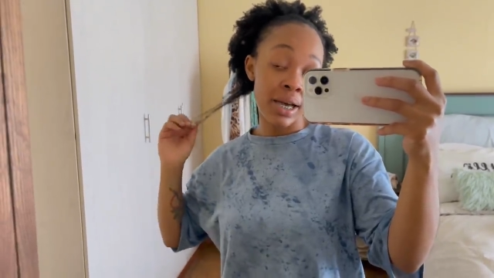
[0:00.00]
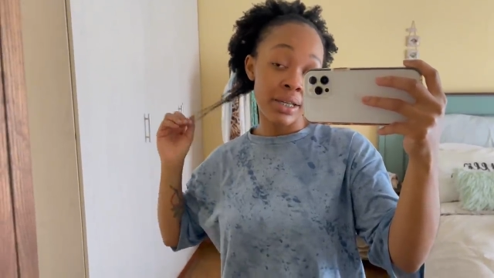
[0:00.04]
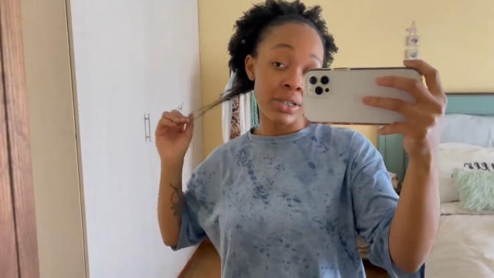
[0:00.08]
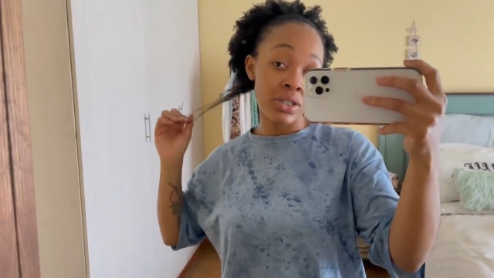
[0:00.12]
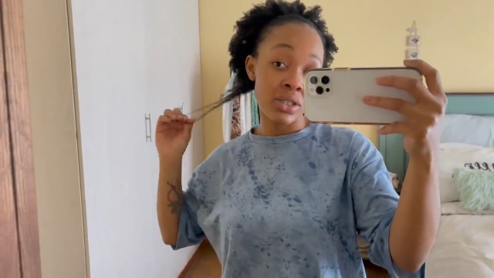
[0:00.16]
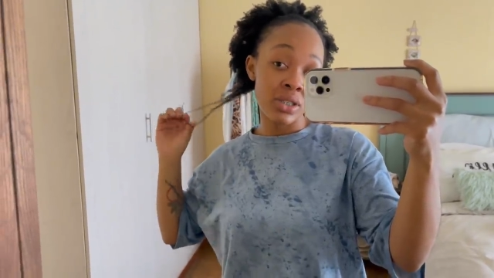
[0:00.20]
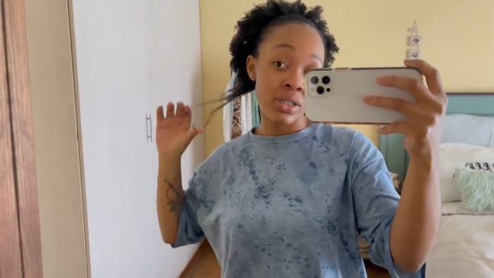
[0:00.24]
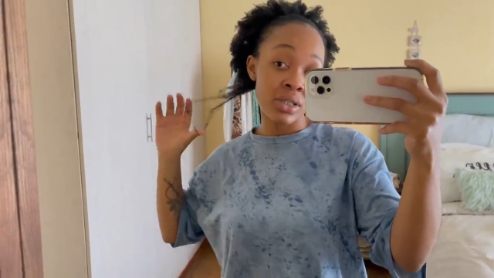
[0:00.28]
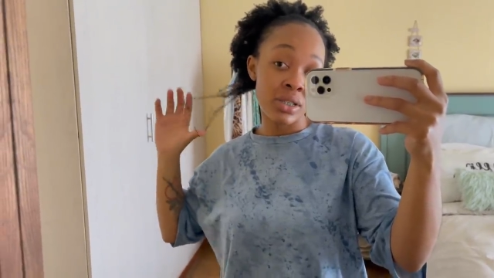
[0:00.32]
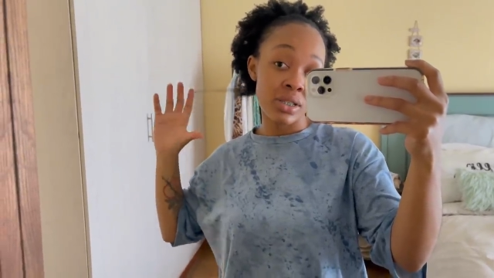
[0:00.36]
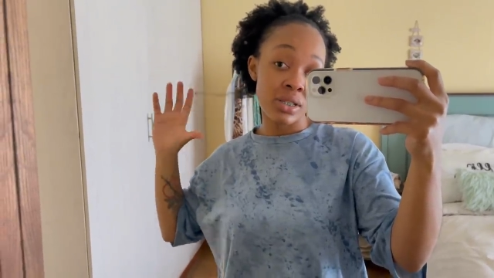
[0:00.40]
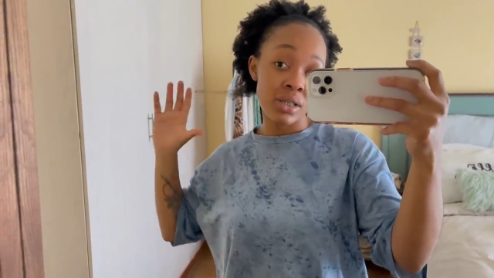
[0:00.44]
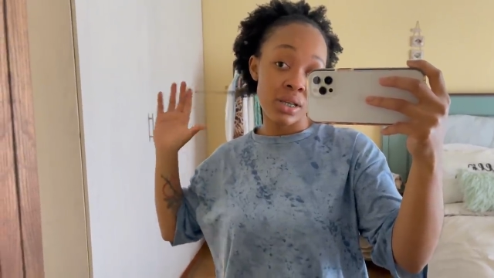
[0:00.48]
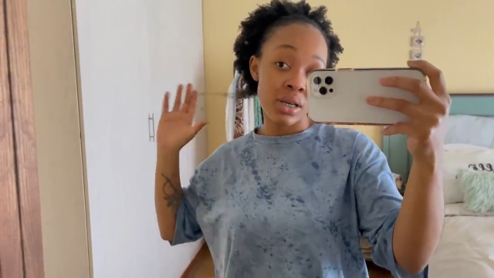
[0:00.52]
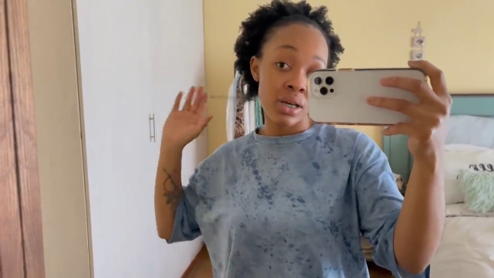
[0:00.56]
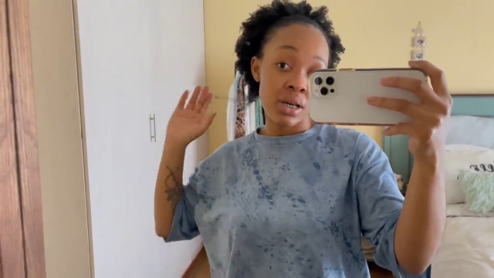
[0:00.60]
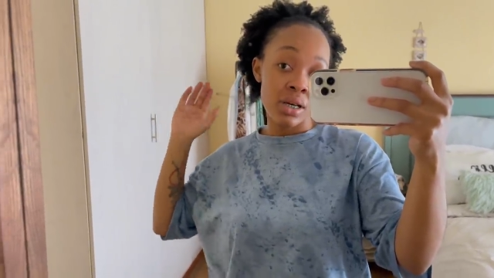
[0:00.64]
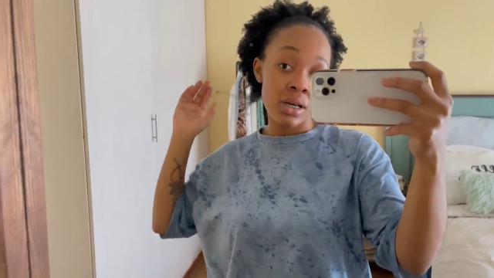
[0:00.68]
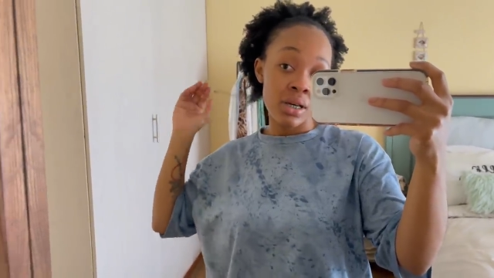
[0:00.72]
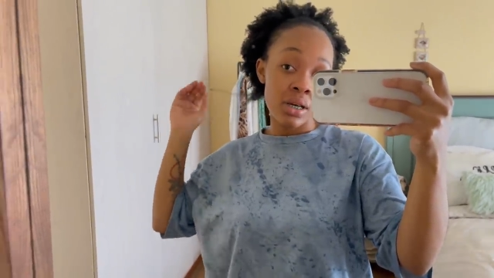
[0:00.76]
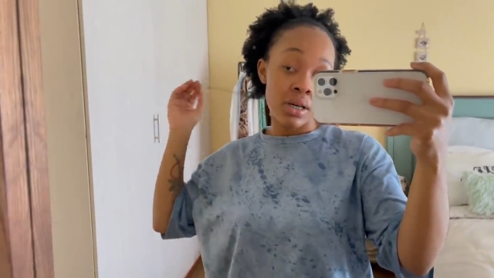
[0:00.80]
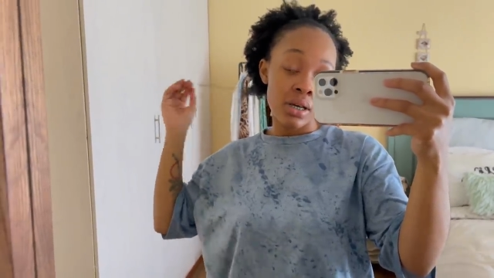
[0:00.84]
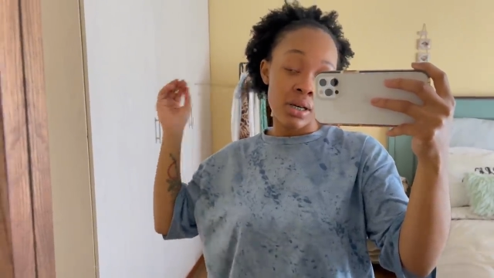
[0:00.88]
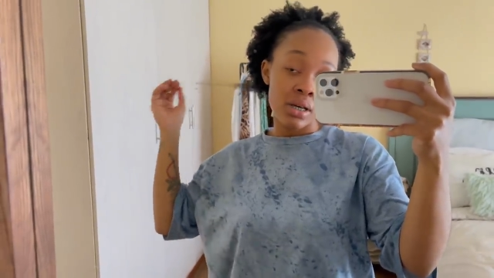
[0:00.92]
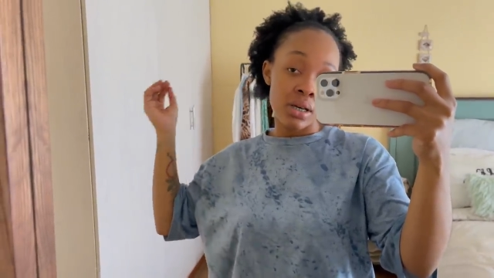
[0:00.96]
I just
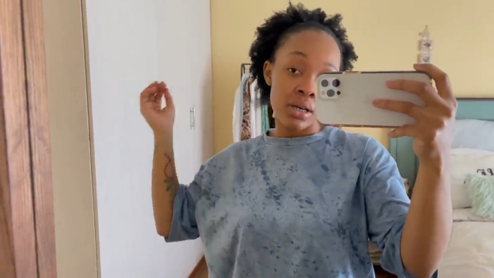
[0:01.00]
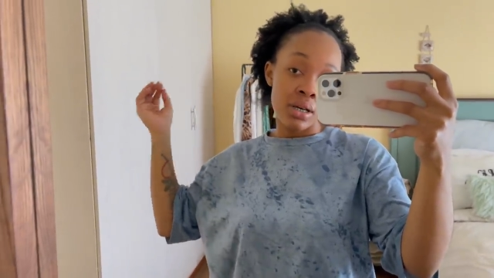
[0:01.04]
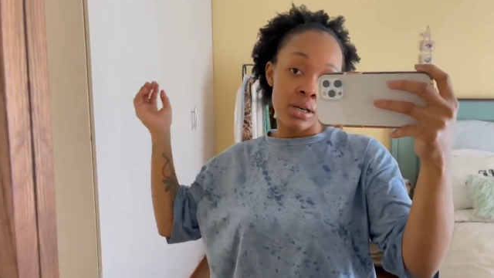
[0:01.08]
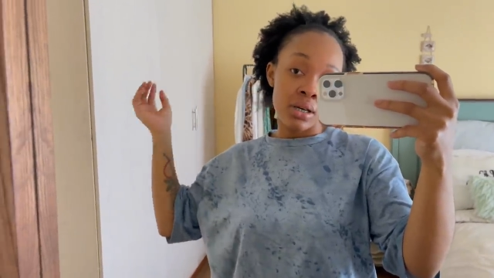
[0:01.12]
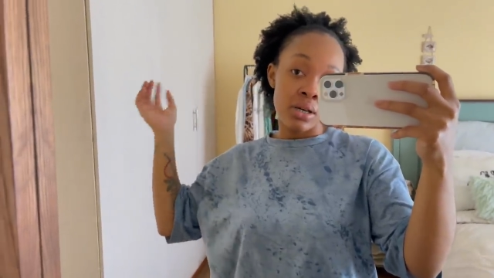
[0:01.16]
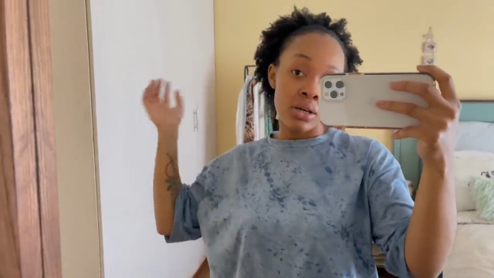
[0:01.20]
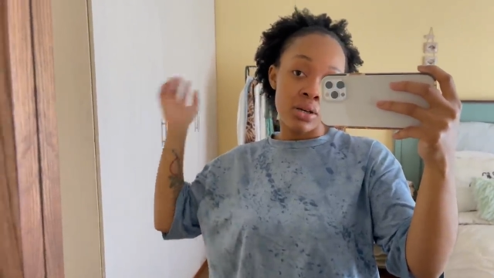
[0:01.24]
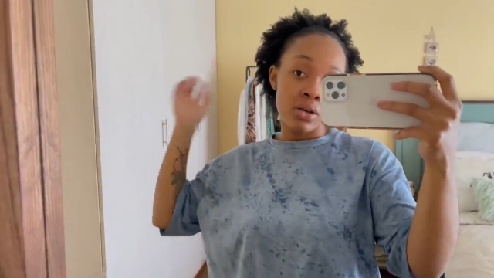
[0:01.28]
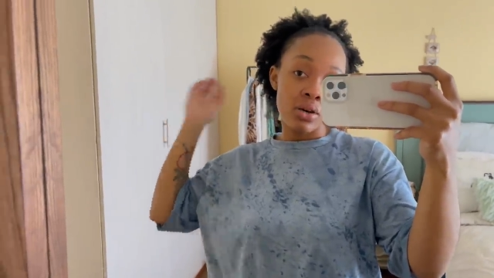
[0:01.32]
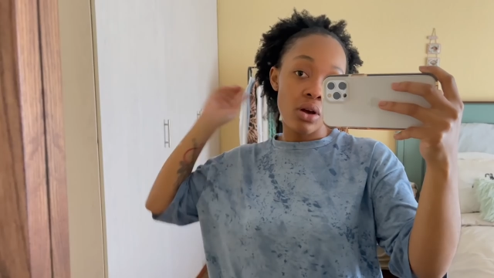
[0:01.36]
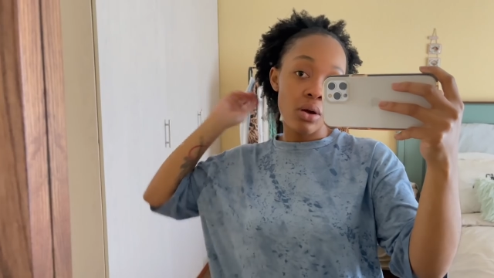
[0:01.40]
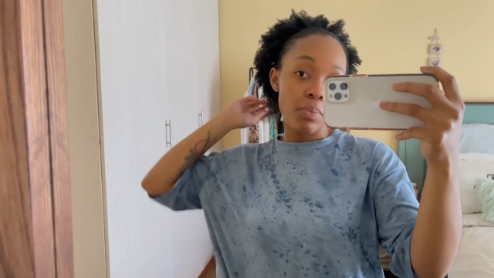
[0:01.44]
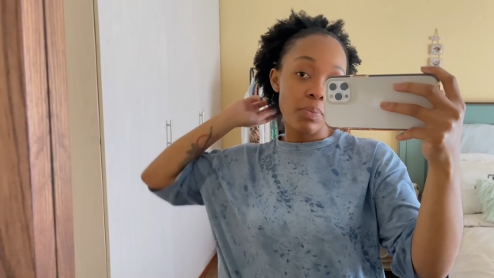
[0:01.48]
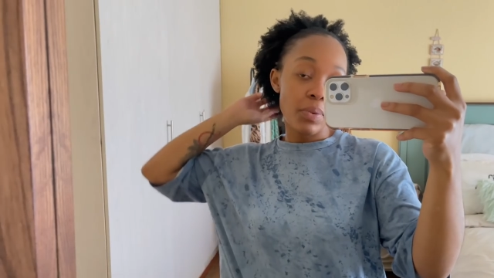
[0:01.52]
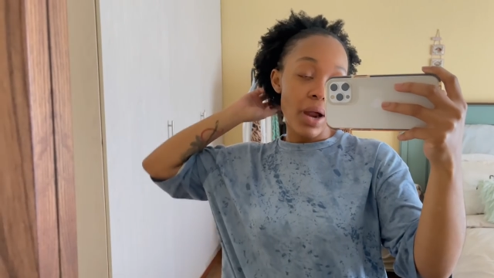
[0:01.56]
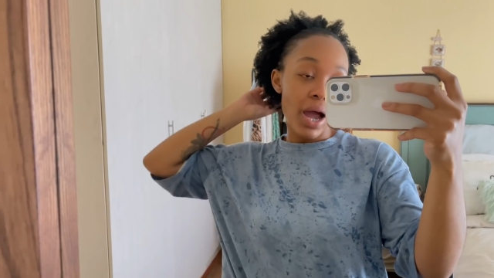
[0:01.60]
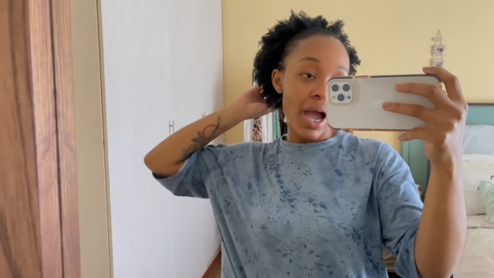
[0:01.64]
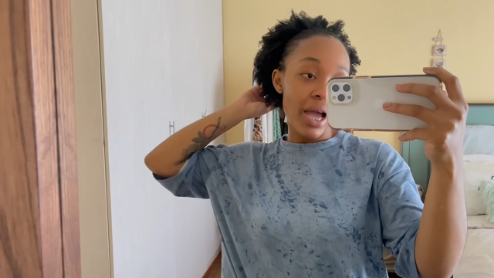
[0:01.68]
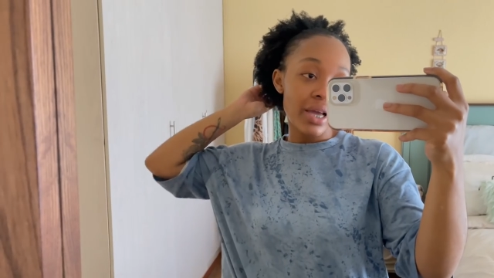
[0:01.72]
yo bro,